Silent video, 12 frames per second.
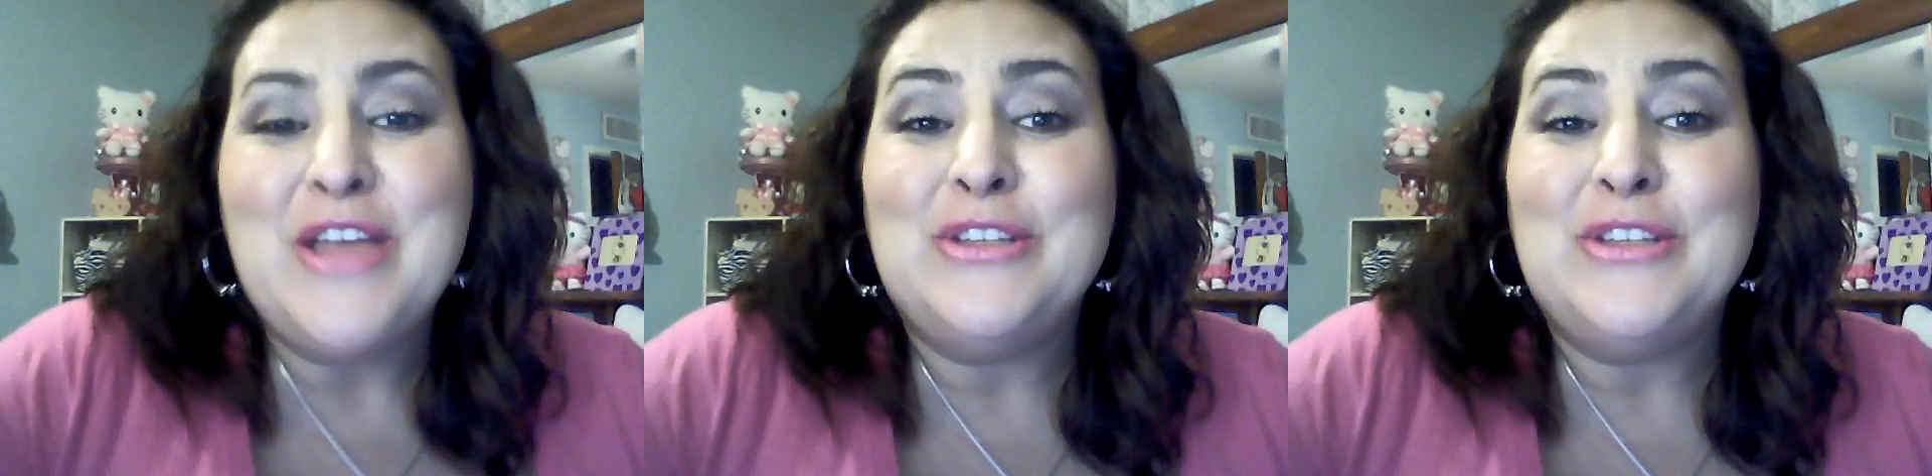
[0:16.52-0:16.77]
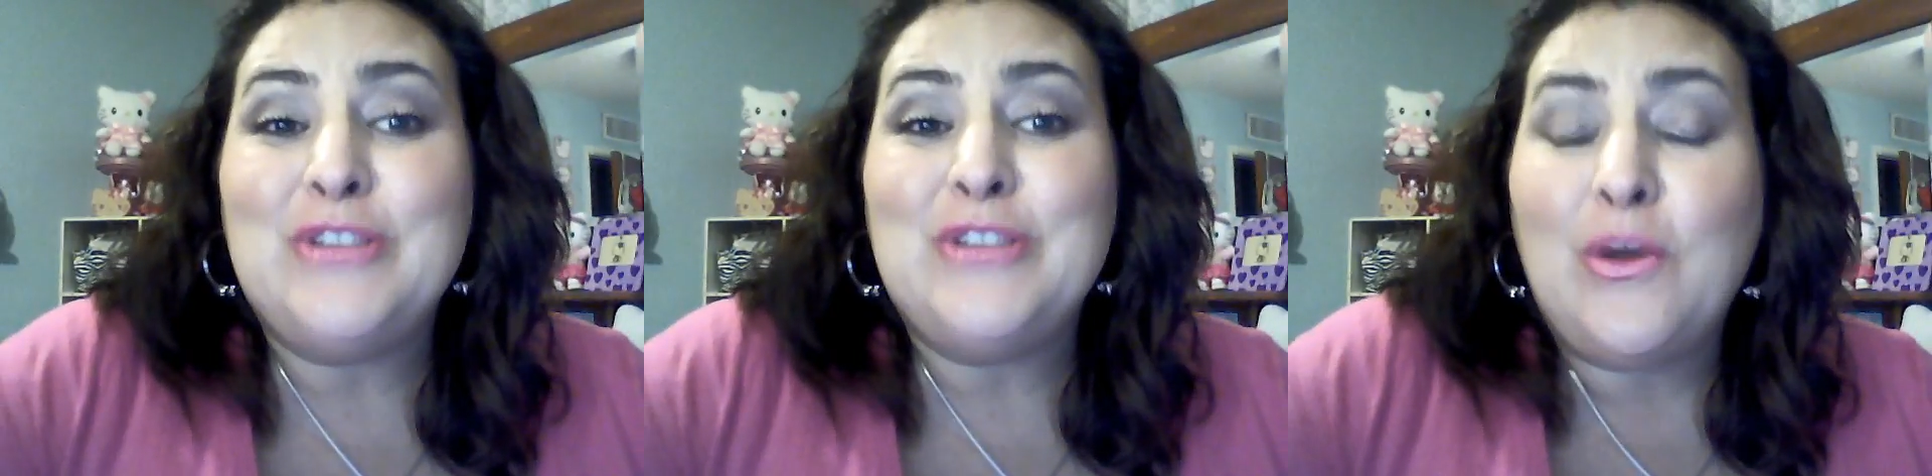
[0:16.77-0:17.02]

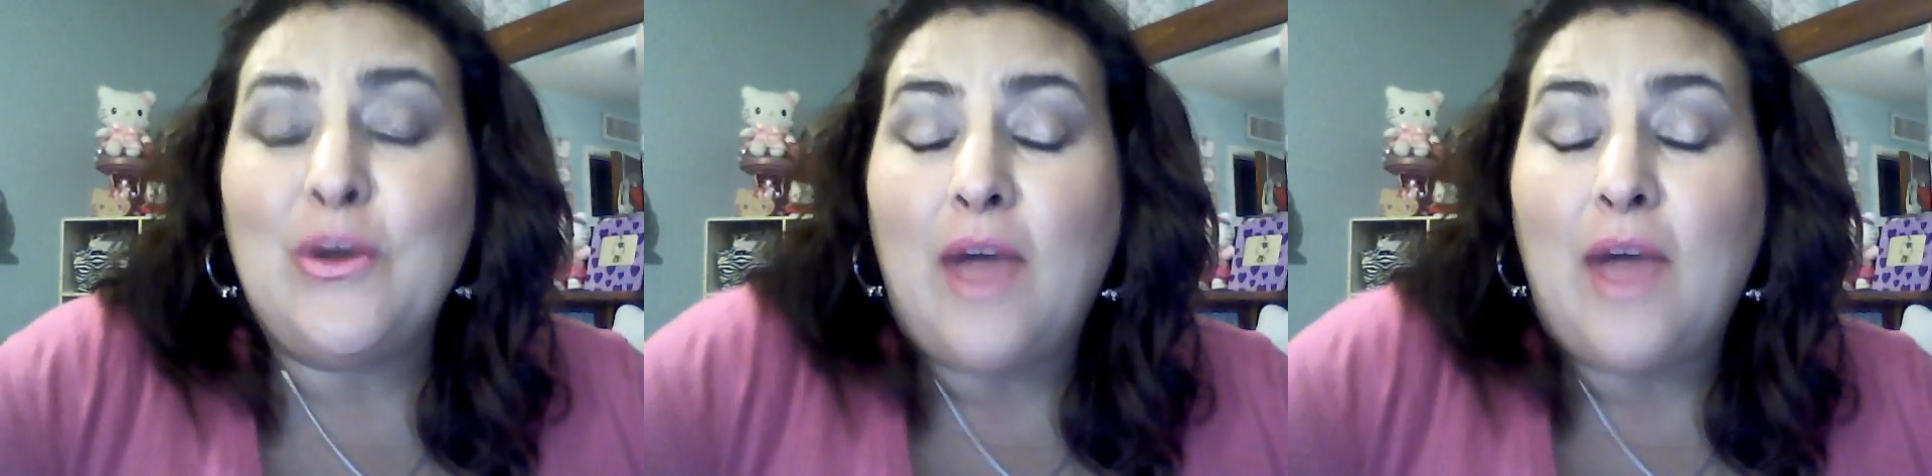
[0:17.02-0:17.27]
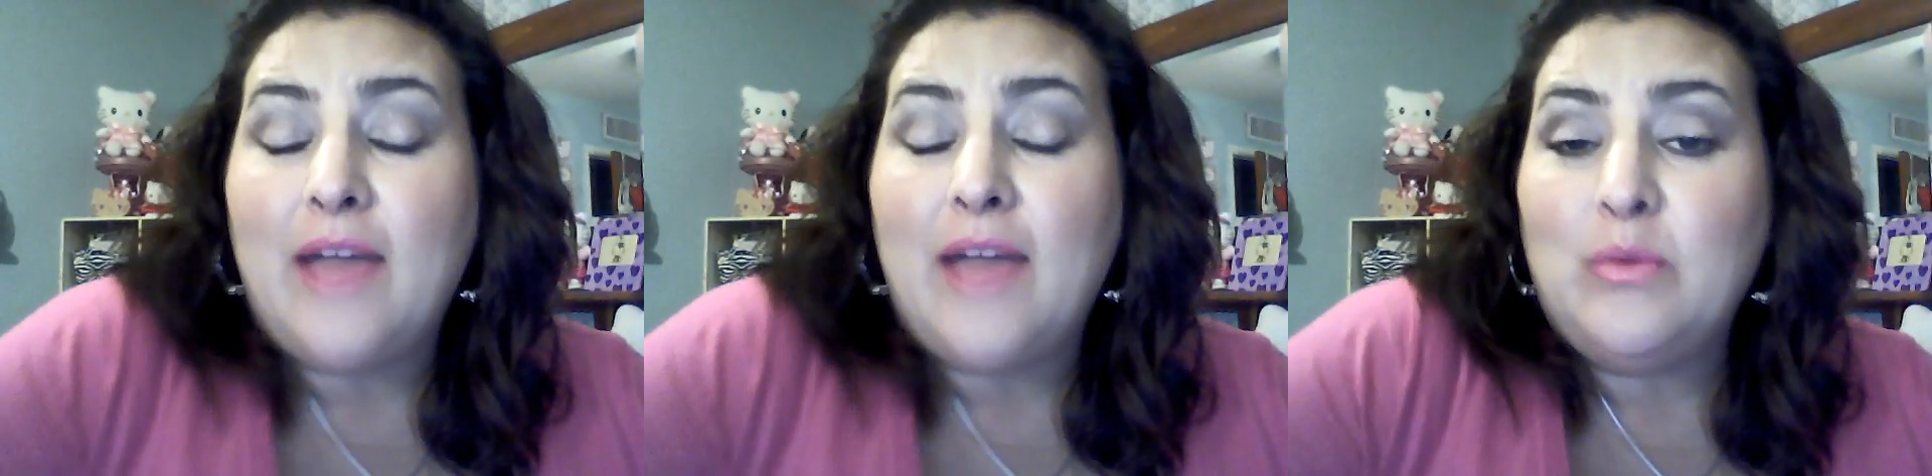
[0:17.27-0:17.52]
so I
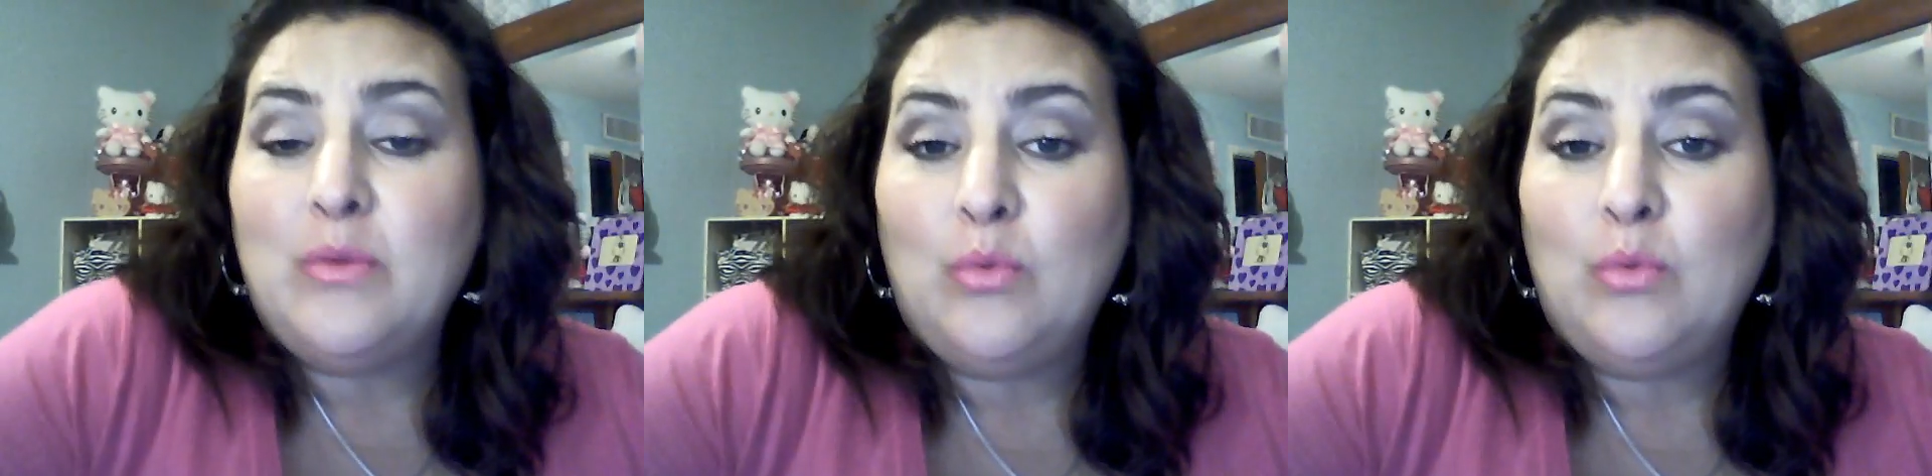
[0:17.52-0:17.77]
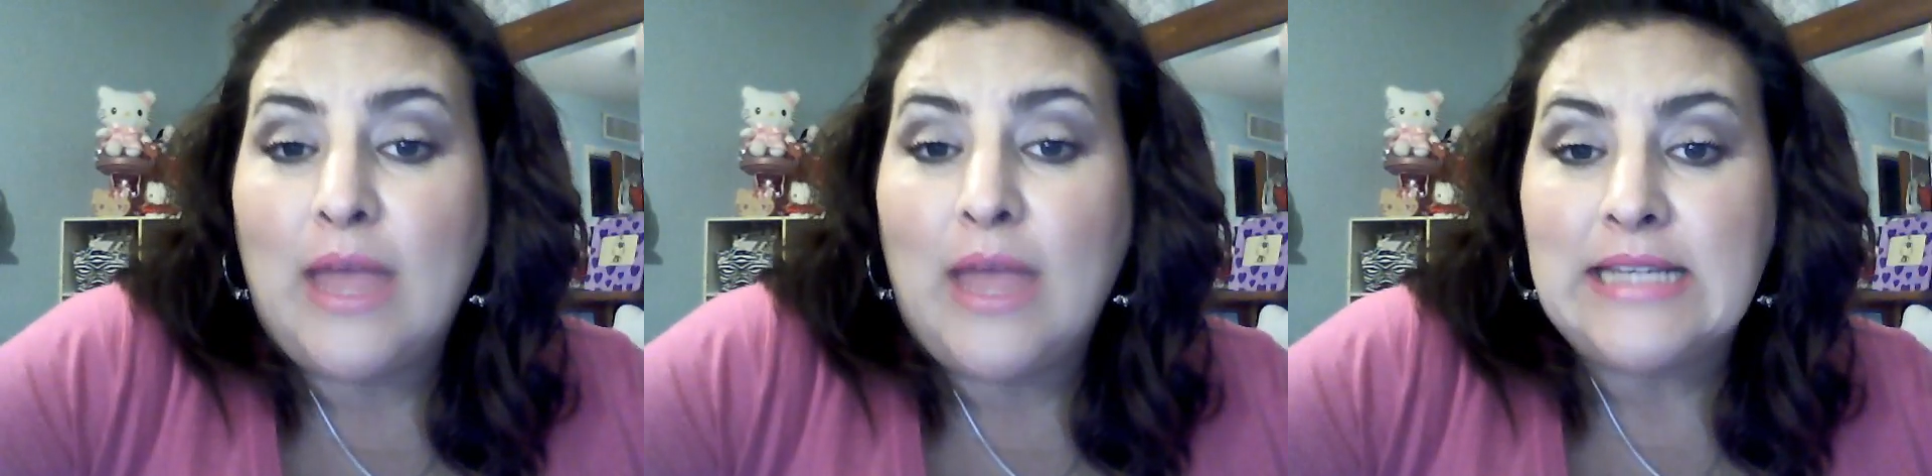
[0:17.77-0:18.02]

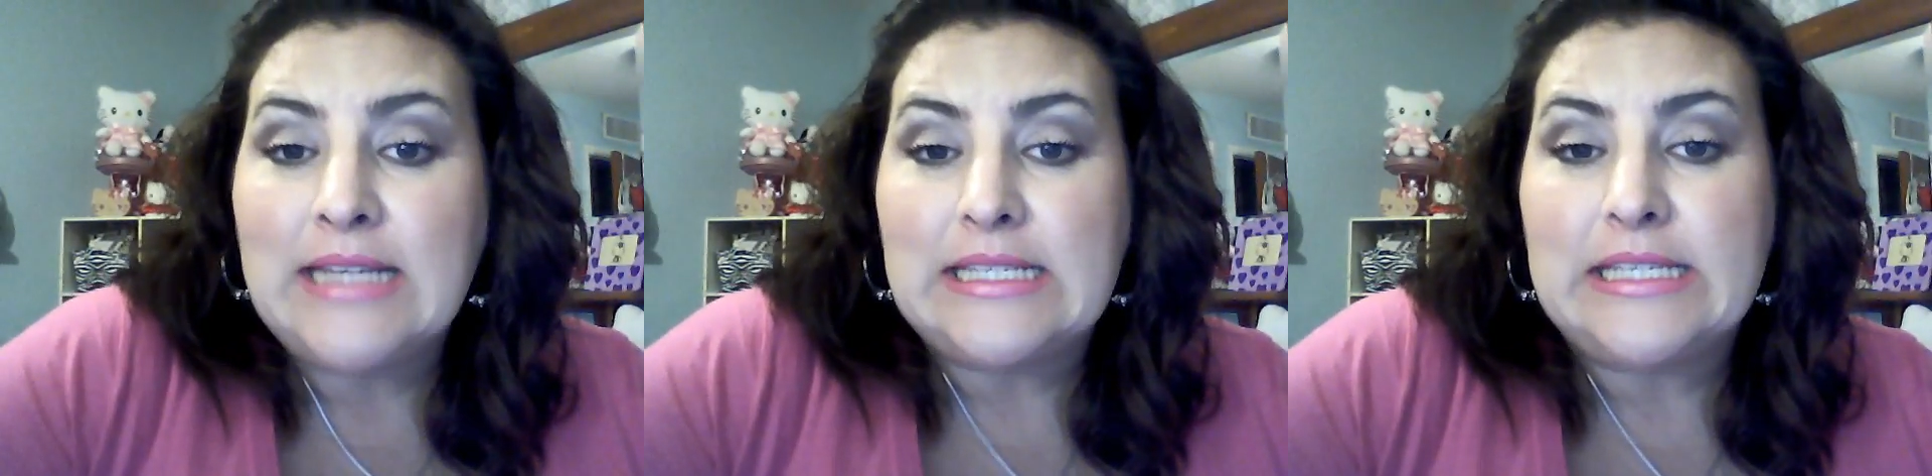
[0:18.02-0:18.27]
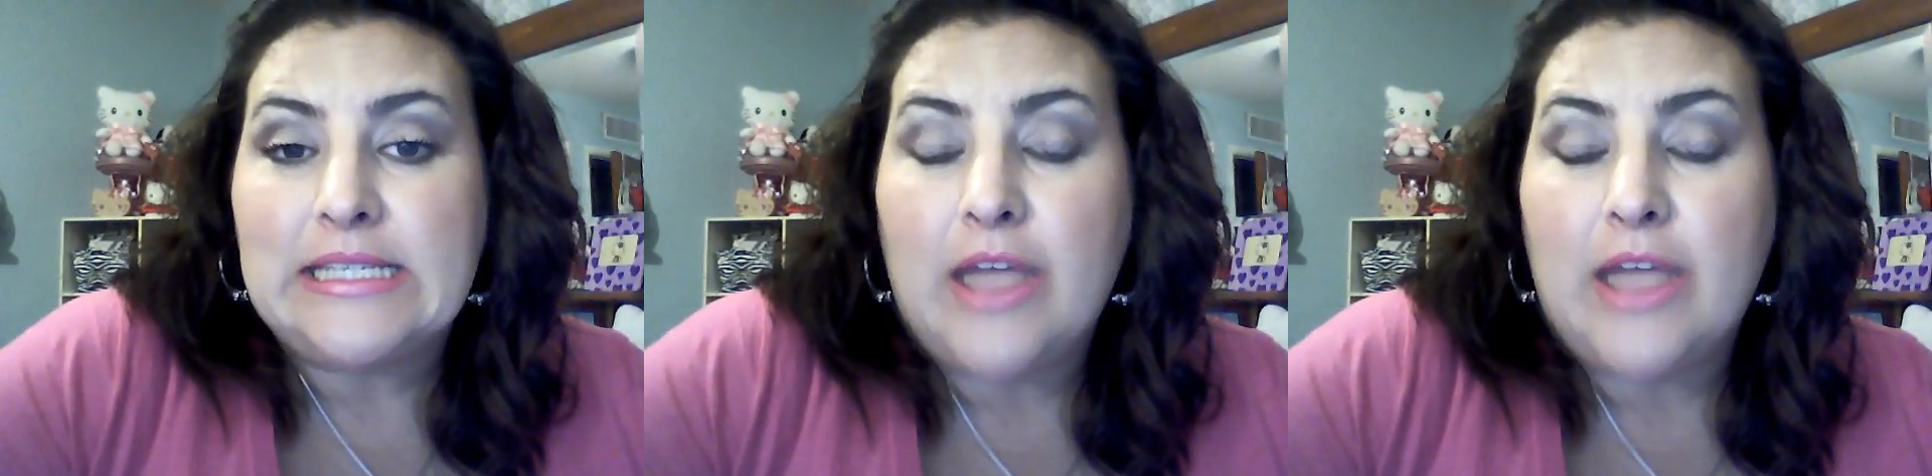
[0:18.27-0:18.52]
went
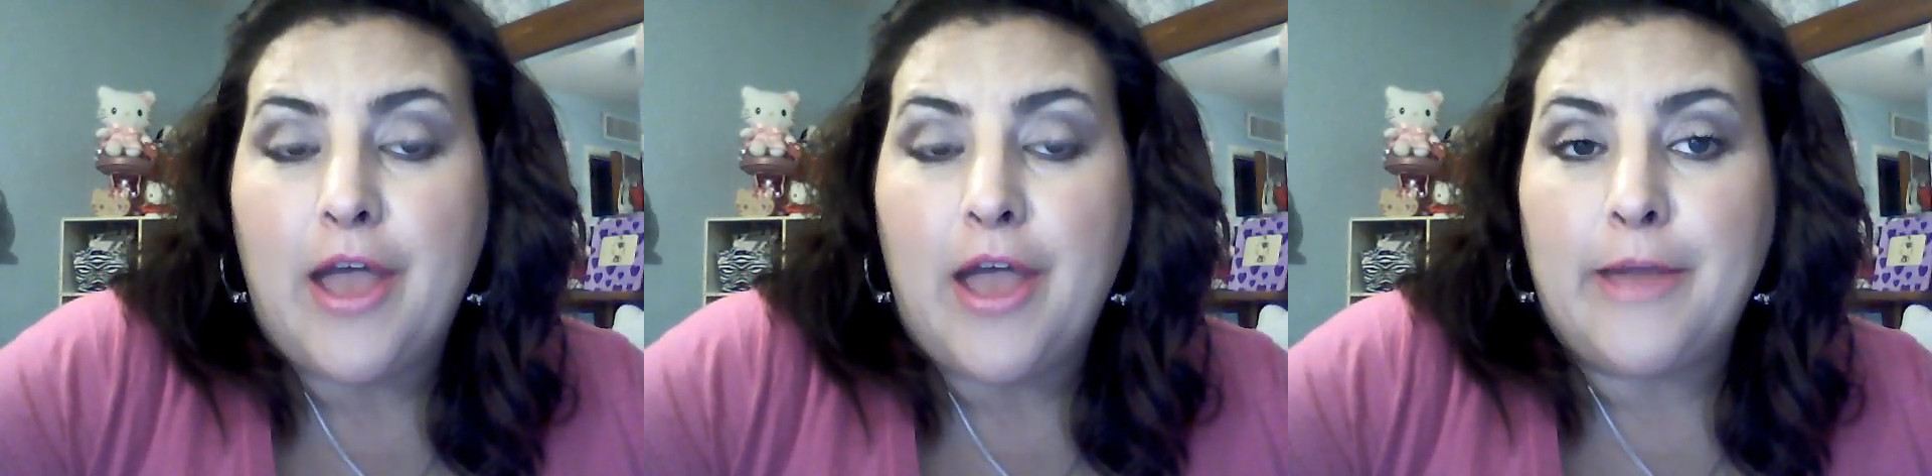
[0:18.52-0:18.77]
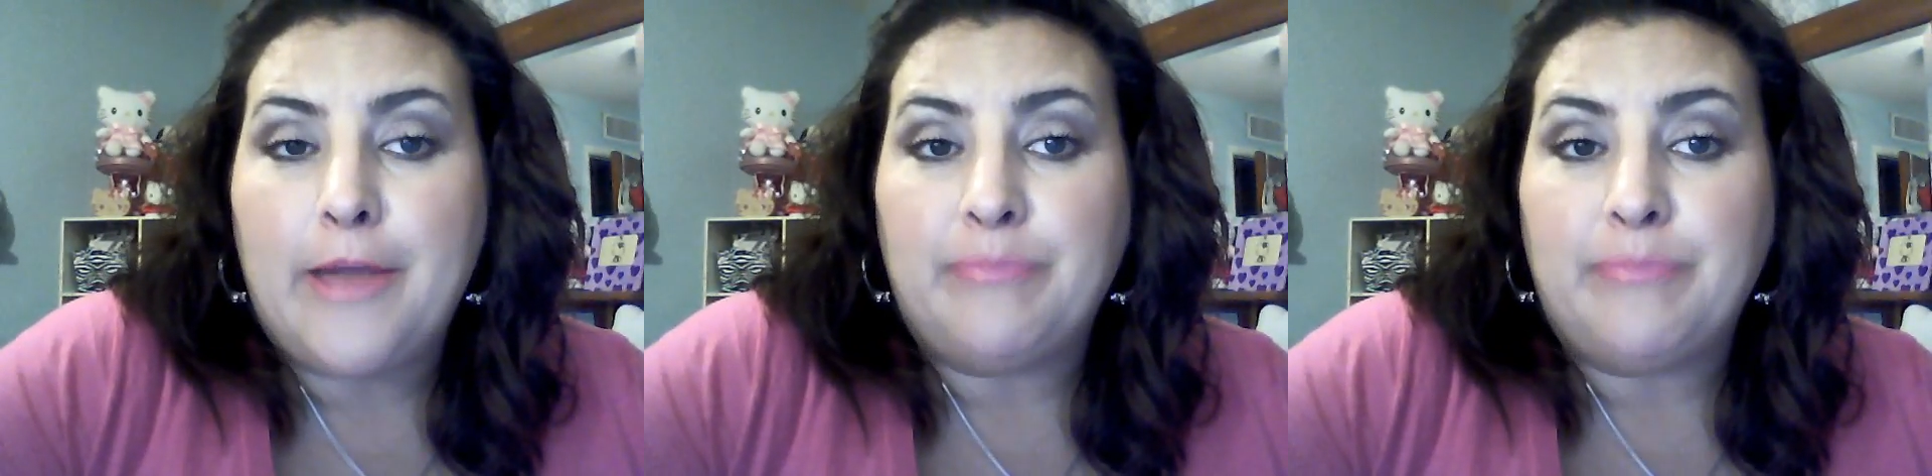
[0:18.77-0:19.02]

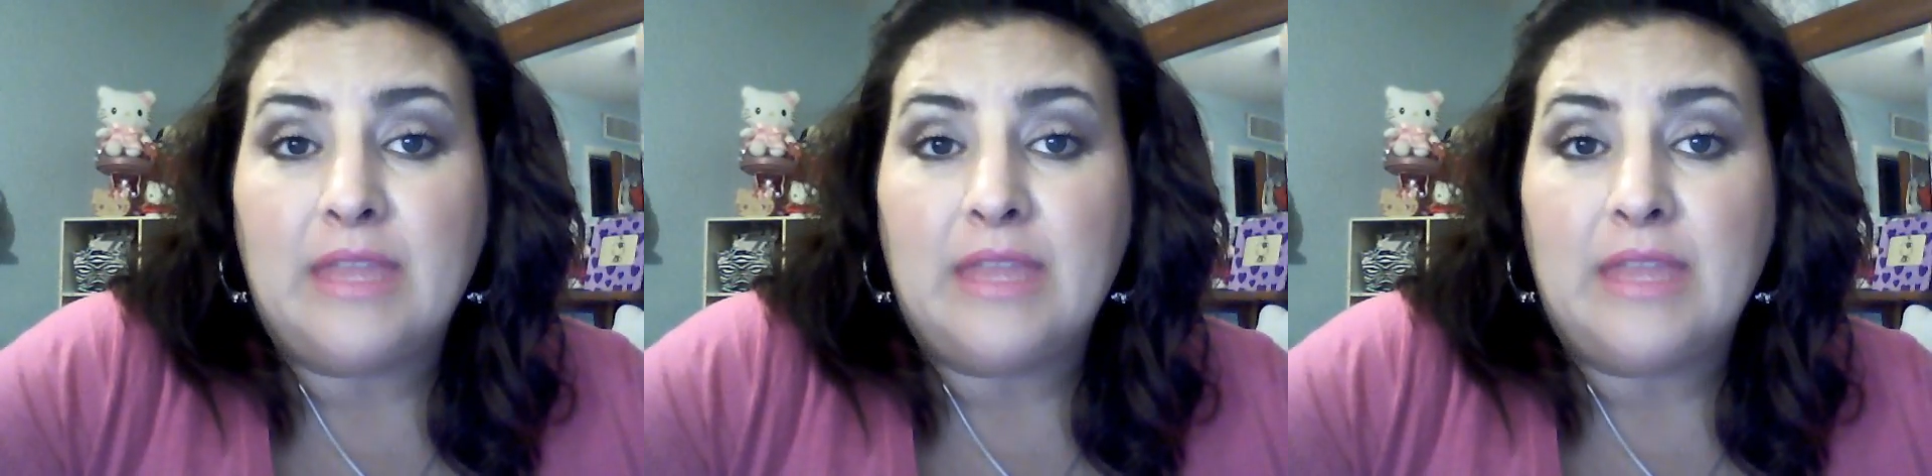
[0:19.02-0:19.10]
um,